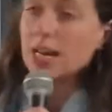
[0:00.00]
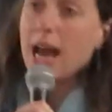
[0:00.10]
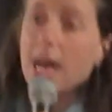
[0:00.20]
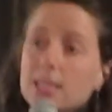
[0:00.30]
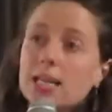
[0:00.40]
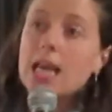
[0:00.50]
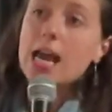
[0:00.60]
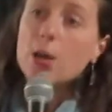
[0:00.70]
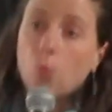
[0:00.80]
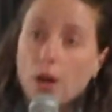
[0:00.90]
ask
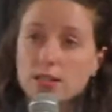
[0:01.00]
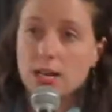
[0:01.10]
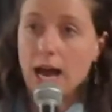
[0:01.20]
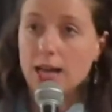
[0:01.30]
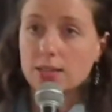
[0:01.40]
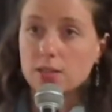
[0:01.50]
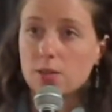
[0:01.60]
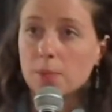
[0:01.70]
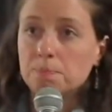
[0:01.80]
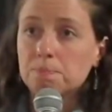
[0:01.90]
and when to ask
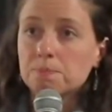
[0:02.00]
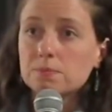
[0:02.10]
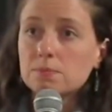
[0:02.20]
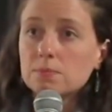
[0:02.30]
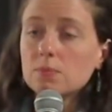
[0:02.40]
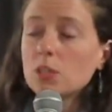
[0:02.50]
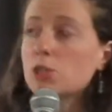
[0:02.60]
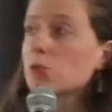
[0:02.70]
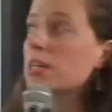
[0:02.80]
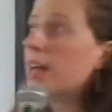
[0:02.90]
them.
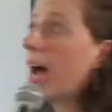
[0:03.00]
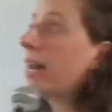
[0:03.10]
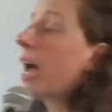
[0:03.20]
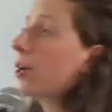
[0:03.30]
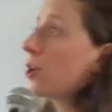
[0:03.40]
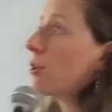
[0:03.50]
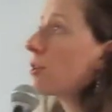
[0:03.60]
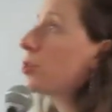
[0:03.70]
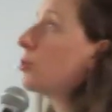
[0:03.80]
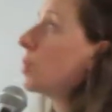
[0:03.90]
So tonight I
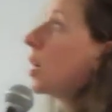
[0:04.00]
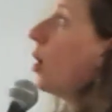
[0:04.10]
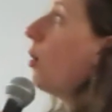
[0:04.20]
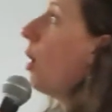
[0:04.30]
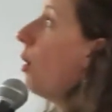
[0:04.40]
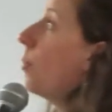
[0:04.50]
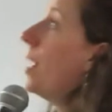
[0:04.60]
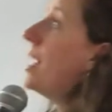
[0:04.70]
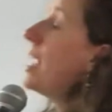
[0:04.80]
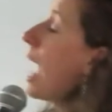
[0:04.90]
encourage you to go home
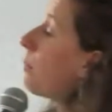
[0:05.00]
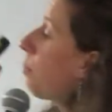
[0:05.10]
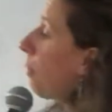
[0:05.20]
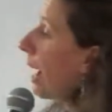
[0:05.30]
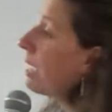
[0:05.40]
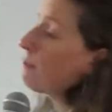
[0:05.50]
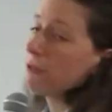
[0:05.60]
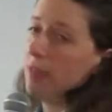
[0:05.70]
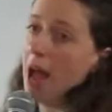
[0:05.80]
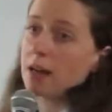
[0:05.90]
and pray
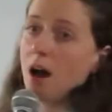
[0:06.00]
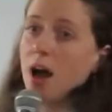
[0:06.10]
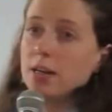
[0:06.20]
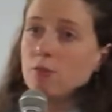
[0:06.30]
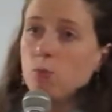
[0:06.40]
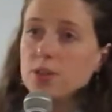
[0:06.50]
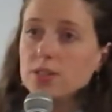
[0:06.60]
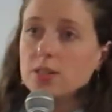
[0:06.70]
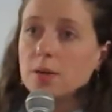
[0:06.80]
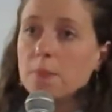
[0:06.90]
for that kind of
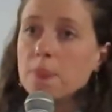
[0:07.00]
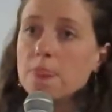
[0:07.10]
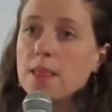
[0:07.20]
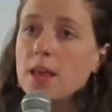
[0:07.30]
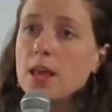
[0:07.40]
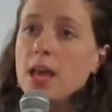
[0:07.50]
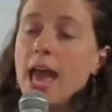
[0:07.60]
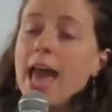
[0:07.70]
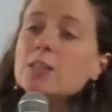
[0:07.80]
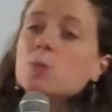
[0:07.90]
wisdom.
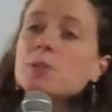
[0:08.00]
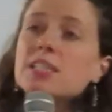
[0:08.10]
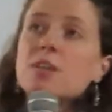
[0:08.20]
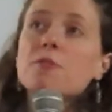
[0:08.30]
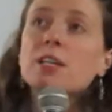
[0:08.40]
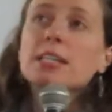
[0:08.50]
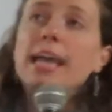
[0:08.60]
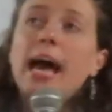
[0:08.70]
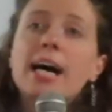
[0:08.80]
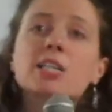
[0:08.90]
And specifically
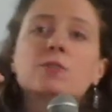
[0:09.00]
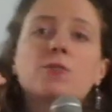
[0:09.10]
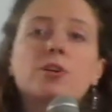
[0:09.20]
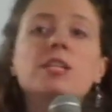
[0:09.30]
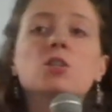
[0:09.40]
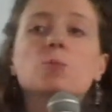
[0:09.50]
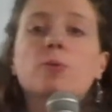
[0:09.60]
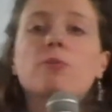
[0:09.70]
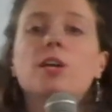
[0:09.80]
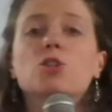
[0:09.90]
ask for
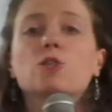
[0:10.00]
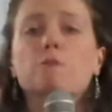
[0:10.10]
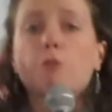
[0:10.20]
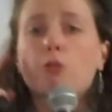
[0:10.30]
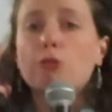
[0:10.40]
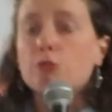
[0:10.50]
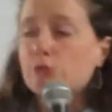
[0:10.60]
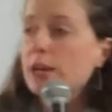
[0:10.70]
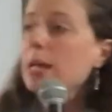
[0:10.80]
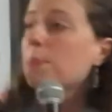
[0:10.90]
inspiration for
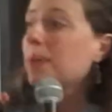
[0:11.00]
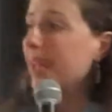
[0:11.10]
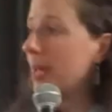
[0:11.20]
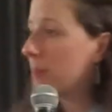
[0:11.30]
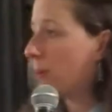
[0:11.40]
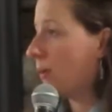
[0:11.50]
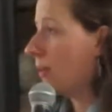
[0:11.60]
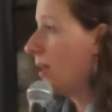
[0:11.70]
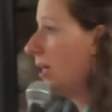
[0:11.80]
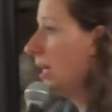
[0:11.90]
3
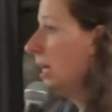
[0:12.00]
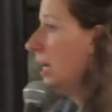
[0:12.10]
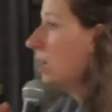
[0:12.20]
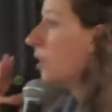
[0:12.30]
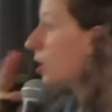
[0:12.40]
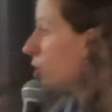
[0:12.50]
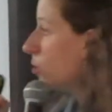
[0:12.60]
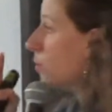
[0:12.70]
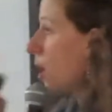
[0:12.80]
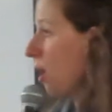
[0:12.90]
people that
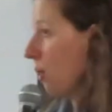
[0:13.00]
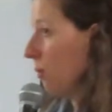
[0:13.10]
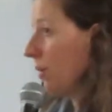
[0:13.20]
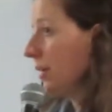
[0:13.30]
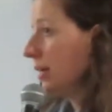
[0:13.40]
you know